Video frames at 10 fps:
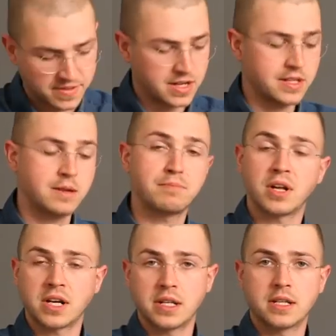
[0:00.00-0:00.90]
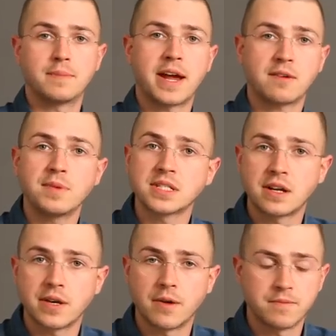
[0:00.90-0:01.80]
and then plug it into the back of my
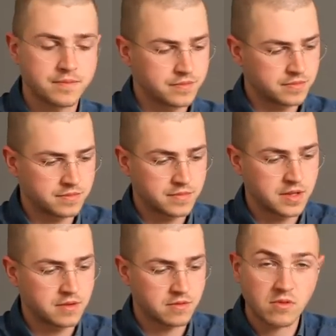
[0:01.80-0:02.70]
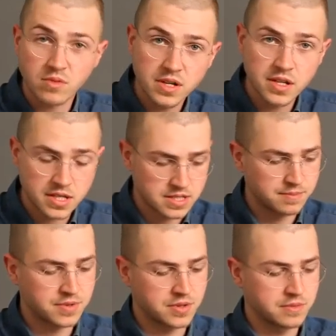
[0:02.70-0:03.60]
stereo. Really
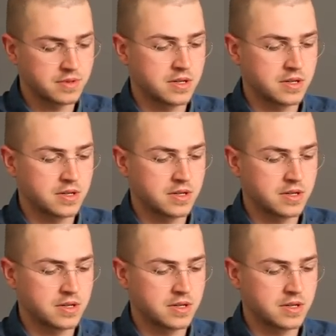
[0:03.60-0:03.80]
simple.